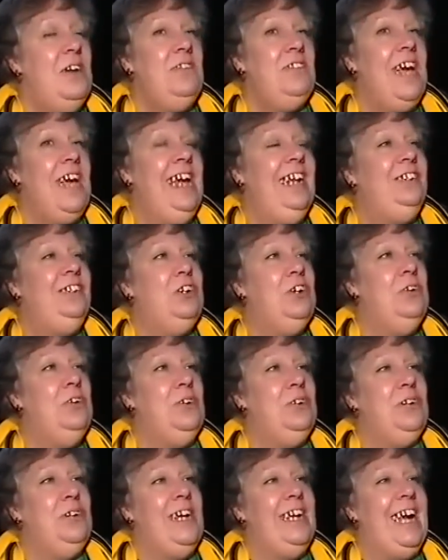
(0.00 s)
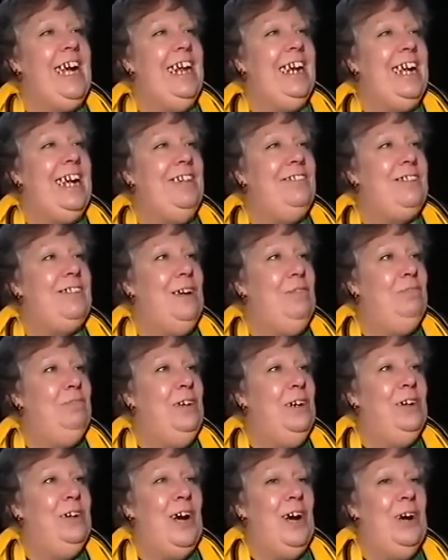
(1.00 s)
I'll say do, do it again against
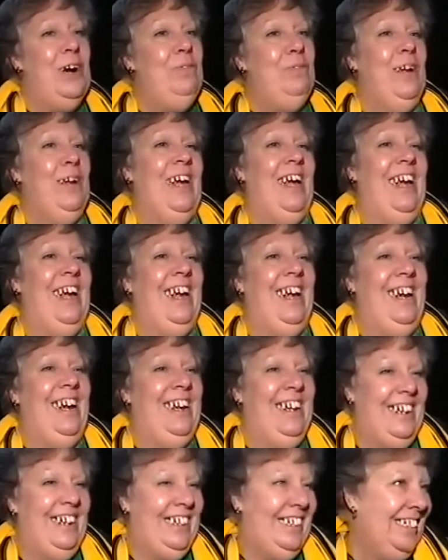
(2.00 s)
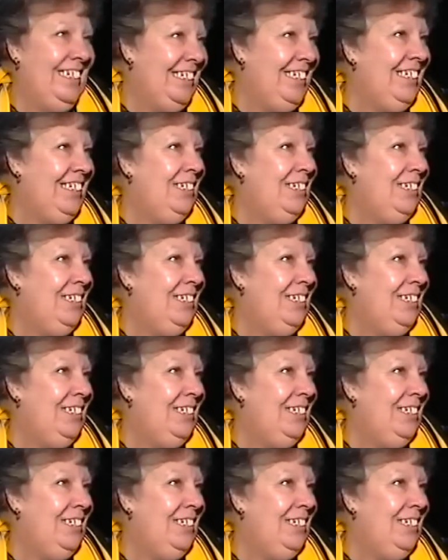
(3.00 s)
Linfield, I hope.